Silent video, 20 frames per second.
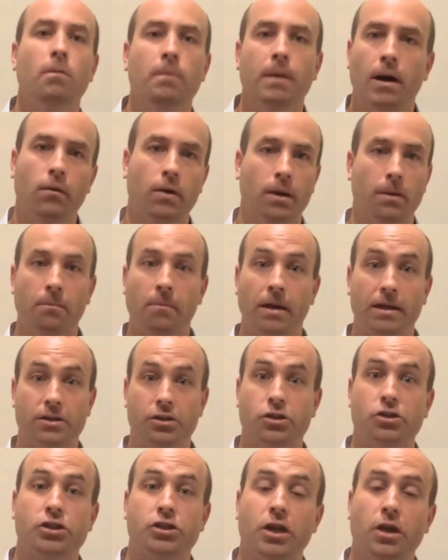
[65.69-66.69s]
about what I'm about
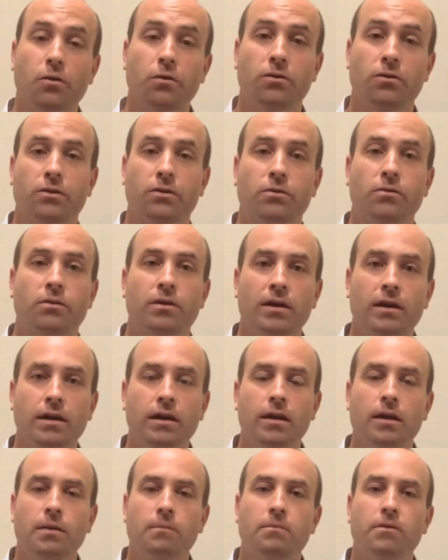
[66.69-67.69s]
to share with you,
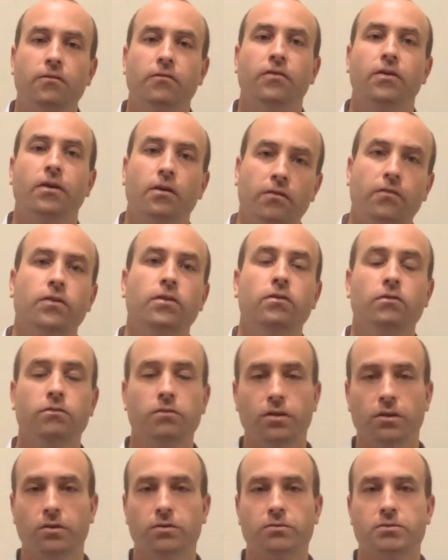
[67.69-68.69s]
but very few
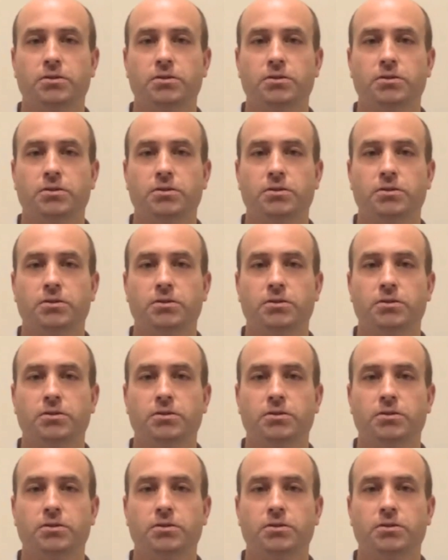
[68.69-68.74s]
do.